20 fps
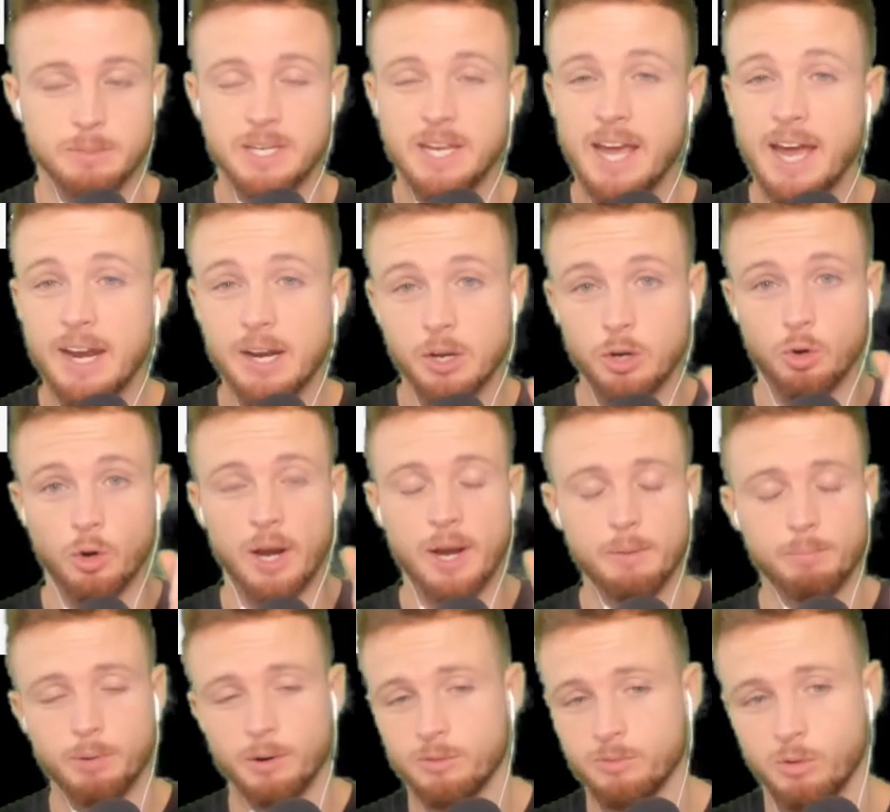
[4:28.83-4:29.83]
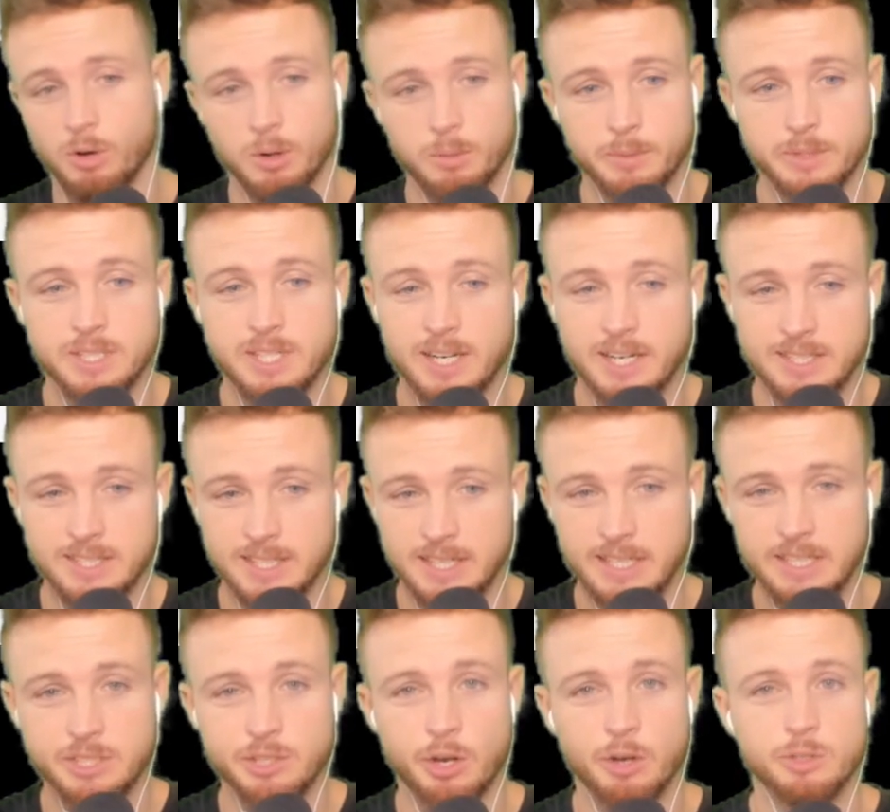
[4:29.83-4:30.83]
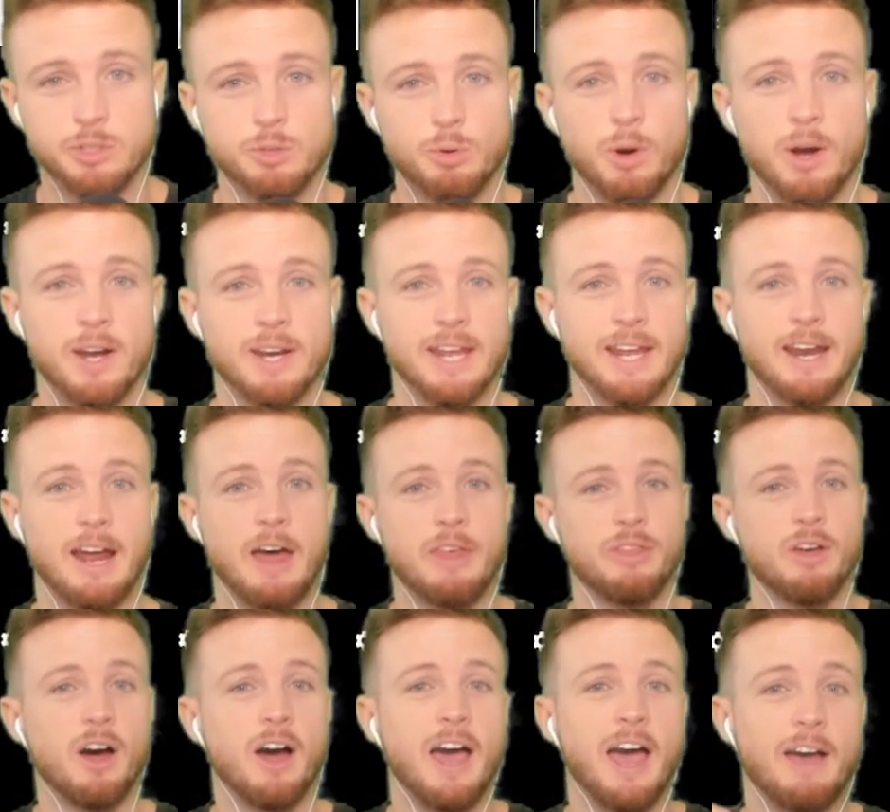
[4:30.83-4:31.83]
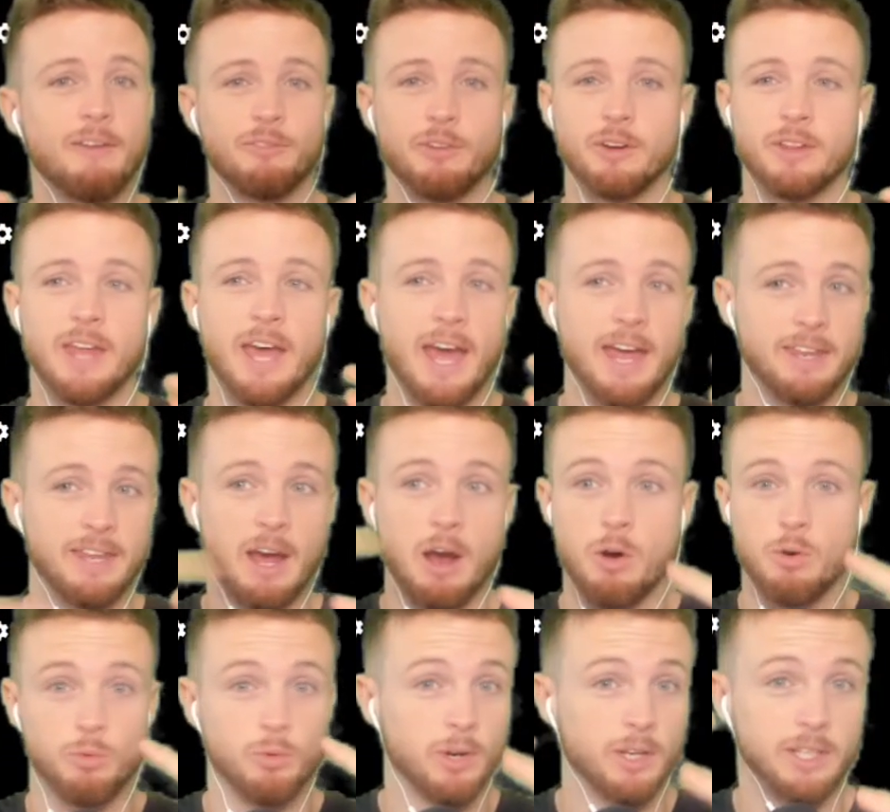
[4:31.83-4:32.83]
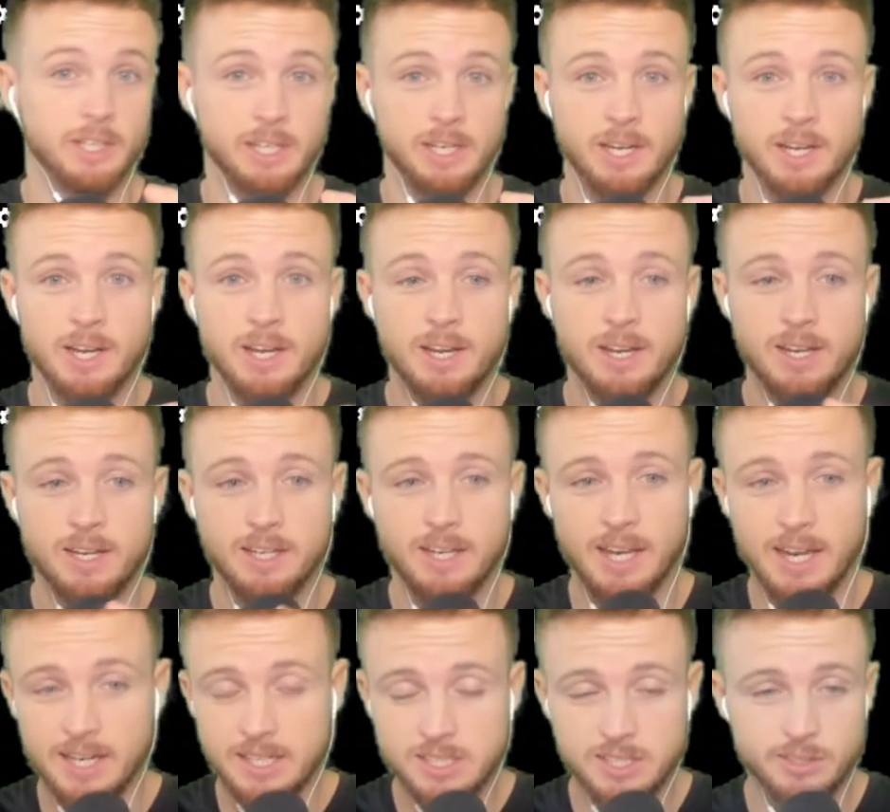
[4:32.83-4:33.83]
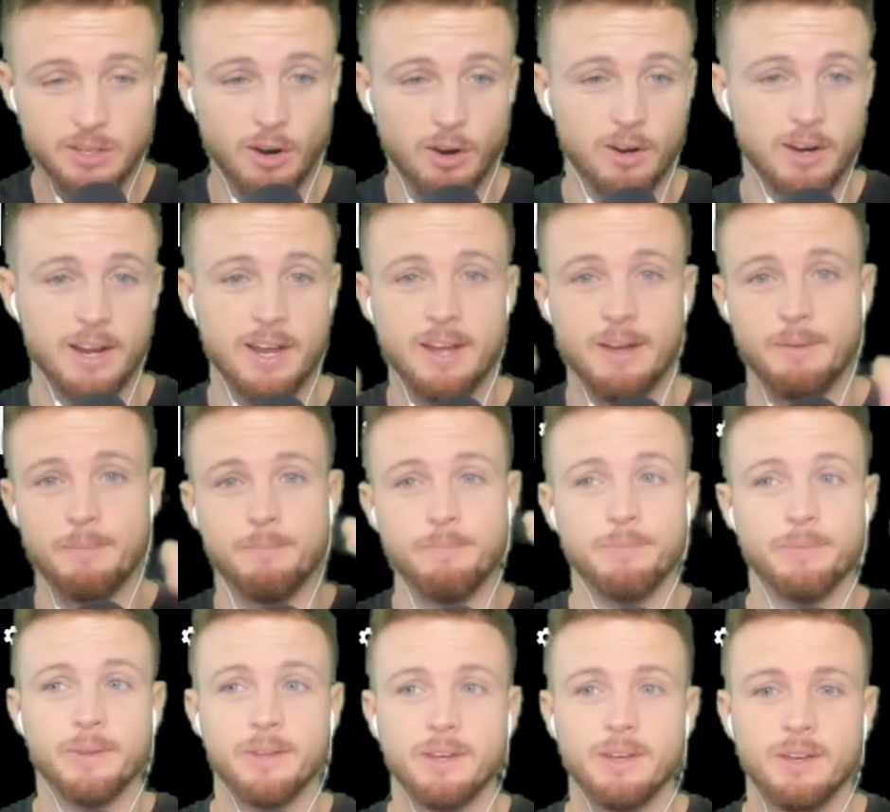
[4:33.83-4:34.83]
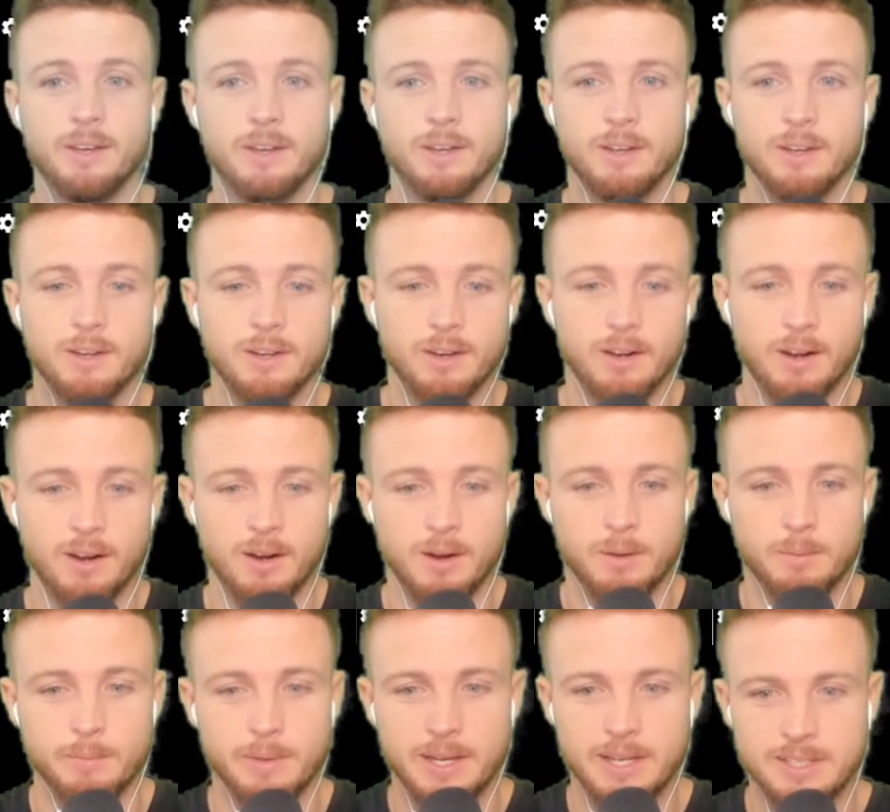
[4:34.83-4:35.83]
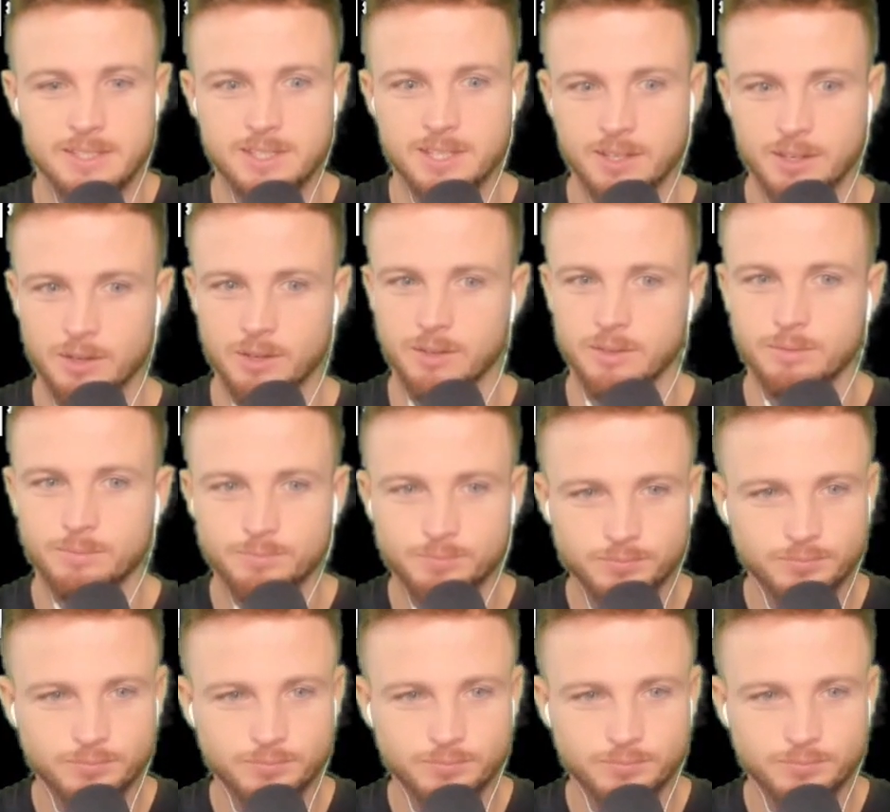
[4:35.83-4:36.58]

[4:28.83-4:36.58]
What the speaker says: He had a great performance against the East Coast squad, and I thought after that would really kickstart him into,